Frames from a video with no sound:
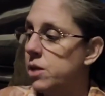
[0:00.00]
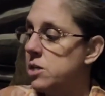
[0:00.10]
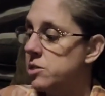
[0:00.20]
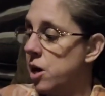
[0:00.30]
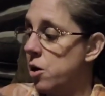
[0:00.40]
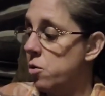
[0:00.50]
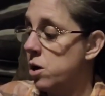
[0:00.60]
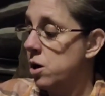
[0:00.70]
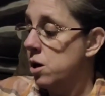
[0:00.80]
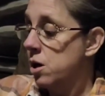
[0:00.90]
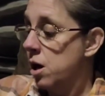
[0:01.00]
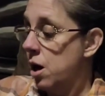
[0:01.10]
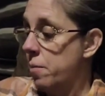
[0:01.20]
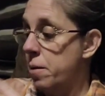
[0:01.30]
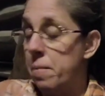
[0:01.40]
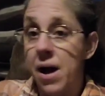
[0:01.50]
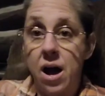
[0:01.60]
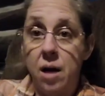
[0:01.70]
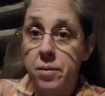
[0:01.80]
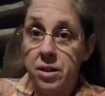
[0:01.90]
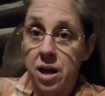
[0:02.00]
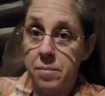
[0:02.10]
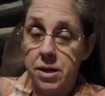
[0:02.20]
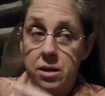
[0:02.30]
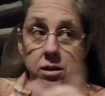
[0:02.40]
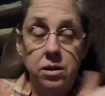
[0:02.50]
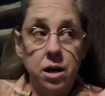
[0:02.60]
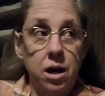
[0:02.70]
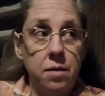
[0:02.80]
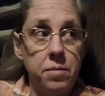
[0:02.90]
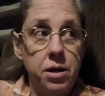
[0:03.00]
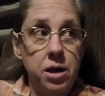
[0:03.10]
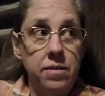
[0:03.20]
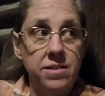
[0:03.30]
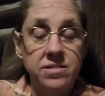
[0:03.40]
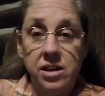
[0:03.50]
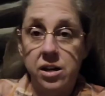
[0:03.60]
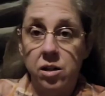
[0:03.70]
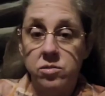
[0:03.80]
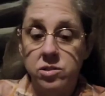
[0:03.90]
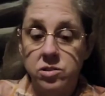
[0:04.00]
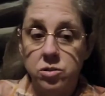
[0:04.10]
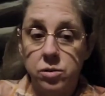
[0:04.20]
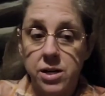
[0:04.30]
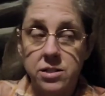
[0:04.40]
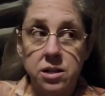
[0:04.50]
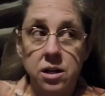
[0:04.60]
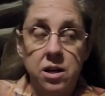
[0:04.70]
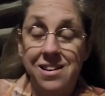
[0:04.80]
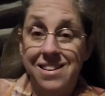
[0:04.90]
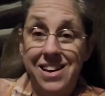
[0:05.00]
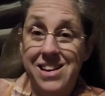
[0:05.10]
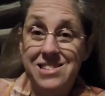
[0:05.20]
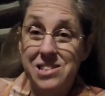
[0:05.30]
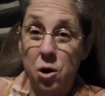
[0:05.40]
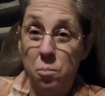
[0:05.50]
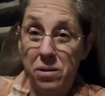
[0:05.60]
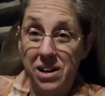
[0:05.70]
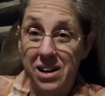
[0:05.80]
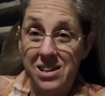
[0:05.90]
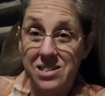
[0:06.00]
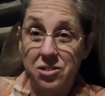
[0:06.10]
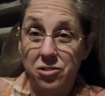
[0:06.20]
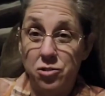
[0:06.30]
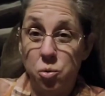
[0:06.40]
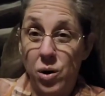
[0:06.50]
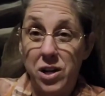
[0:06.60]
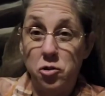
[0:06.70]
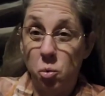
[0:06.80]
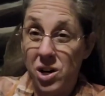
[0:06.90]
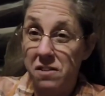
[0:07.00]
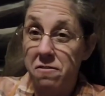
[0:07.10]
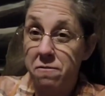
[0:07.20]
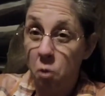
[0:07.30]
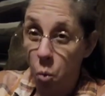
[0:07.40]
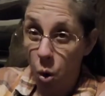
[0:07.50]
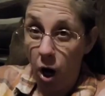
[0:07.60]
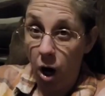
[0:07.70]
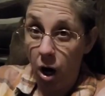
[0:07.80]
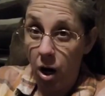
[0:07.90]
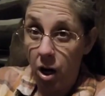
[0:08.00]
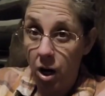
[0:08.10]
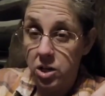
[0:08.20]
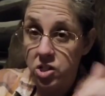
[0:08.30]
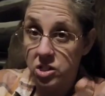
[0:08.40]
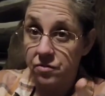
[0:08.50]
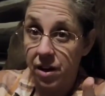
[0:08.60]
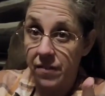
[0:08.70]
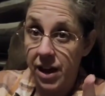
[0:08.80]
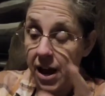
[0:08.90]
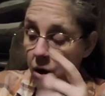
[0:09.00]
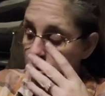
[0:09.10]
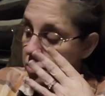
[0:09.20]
So in my Hobby Lobby, in the city closest to us, isn't opening until 2024. Just found that out.